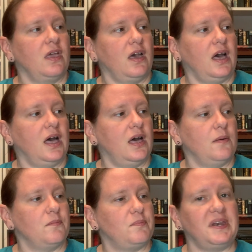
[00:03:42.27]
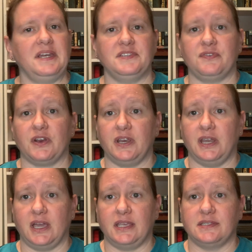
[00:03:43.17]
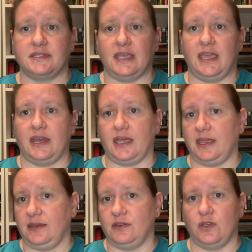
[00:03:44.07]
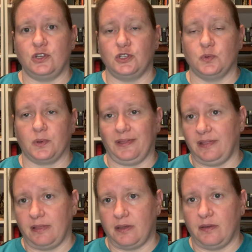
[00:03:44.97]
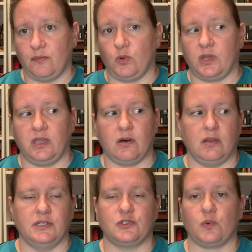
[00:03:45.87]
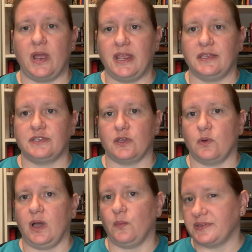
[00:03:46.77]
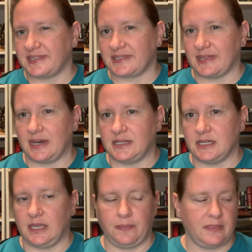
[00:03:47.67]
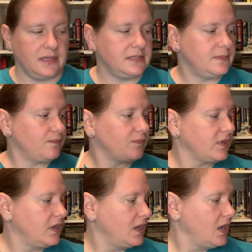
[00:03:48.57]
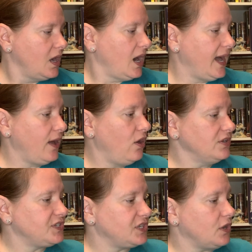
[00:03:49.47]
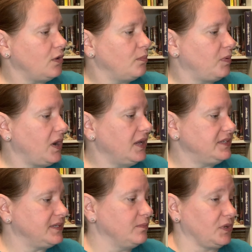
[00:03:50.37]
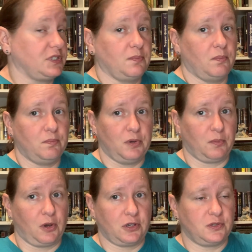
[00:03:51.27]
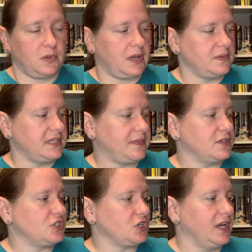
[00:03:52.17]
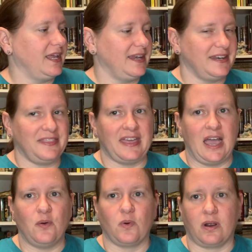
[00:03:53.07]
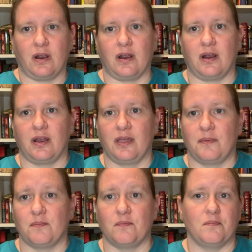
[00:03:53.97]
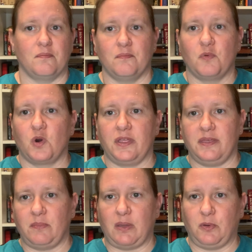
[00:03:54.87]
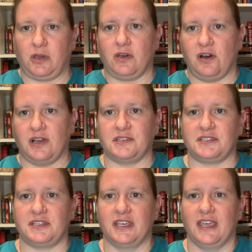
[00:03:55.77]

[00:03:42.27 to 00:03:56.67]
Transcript: But it is very nice, and I do really love Wilkie Collins' writing, so I was excited to get this. I also bought some bookmarks when I was at the Strand that were more than my book cost,